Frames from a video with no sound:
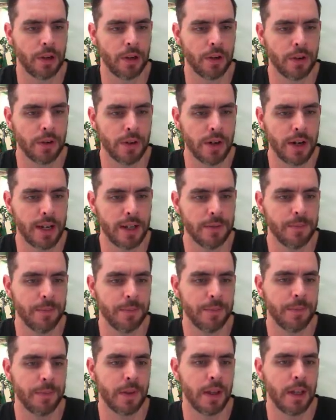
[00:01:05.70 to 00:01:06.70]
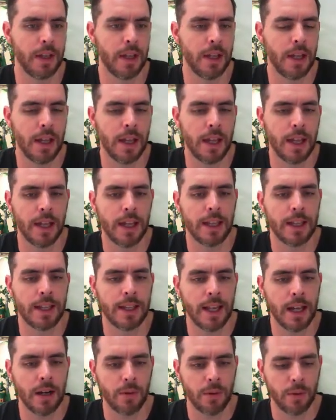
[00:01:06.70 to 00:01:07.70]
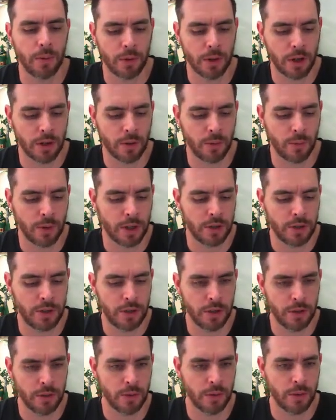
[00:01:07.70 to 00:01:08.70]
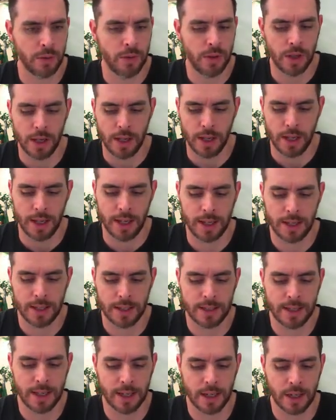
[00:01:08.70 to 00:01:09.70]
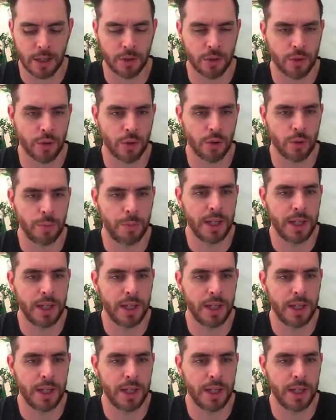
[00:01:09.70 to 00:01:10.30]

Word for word: Great. Now what we're going to want to do is hit control